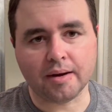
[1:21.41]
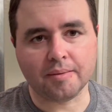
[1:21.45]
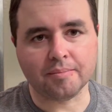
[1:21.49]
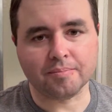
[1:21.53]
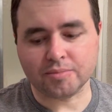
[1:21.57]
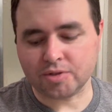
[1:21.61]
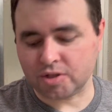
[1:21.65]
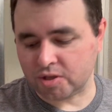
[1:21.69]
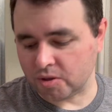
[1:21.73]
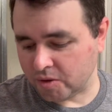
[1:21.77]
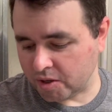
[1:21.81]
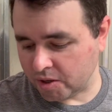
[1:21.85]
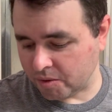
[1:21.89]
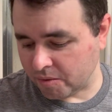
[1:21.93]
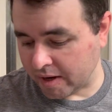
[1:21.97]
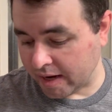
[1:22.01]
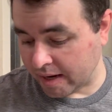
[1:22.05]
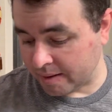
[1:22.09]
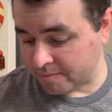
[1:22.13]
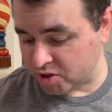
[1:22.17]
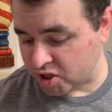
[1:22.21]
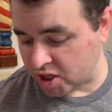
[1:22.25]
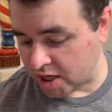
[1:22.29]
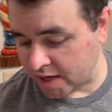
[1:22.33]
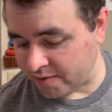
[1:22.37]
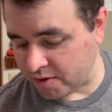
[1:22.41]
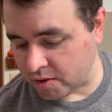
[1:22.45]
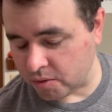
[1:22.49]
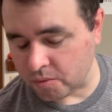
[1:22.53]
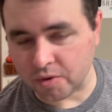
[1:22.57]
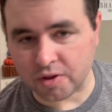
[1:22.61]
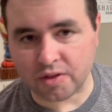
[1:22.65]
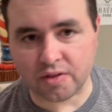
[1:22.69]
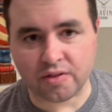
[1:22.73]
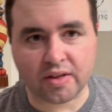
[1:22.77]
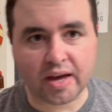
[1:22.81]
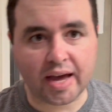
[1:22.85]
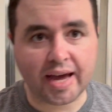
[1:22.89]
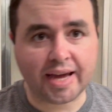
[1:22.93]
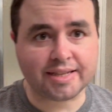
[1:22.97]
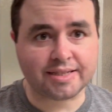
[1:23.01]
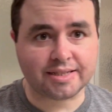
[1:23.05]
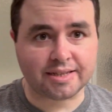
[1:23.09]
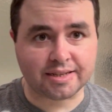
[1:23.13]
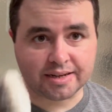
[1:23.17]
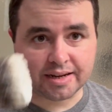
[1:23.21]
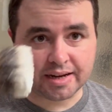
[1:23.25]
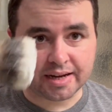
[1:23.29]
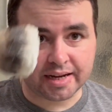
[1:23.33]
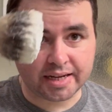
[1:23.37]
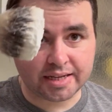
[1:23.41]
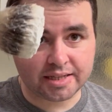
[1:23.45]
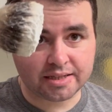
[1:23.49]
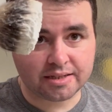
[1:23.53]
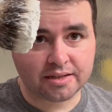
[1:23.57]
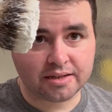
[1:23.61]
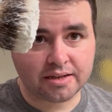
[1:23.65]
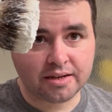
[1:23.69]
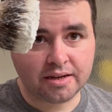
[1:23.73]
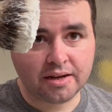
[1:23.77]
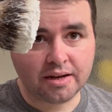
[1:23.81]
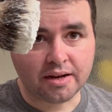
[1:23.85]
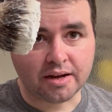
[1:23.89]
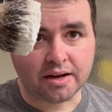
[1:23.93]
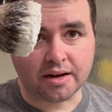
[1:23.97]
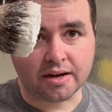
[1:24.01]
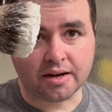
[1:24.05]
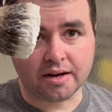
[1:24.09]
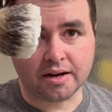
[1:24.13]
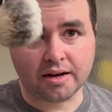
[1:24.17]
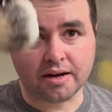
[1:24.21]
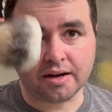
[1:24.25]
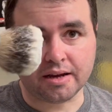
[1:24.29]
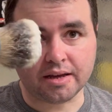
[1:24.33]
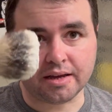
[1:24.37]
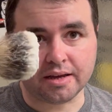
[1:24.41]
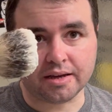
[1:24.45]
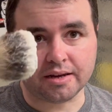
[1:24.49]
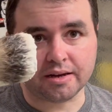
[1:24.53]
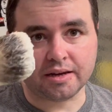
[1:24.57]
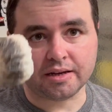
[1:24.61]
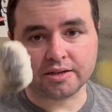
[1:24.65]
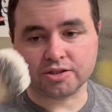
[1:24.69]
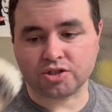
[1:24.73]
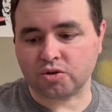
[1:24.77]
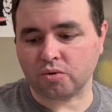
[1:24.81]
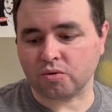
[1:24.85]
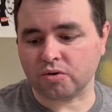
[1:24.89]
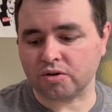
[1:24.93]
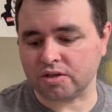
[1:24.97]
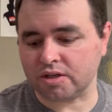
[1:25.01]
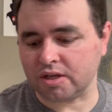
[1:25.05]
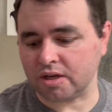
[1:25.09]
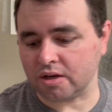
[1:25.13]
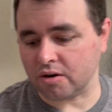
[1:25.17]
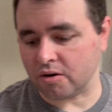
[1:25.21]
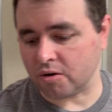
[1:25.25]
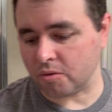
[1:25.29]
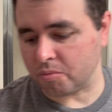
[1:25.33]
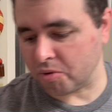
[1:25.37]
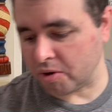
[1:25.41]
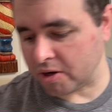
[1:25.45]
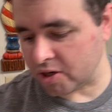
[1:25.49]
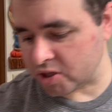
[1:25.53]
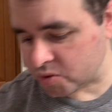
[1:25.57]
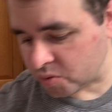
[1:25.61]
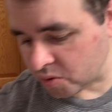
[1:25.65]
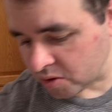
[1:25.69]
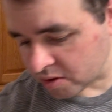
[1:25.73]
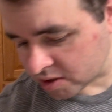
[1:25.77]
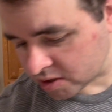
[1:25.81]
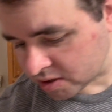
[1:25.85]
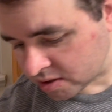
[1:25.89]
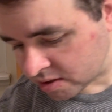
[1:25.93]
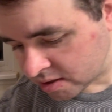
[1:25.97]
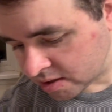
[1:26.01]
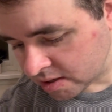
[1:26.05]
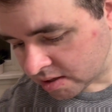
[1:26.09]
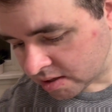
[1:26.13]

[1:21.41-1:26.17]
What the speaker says: So anyway, I'm shaving with that tonight in a Sorrentino Brushworks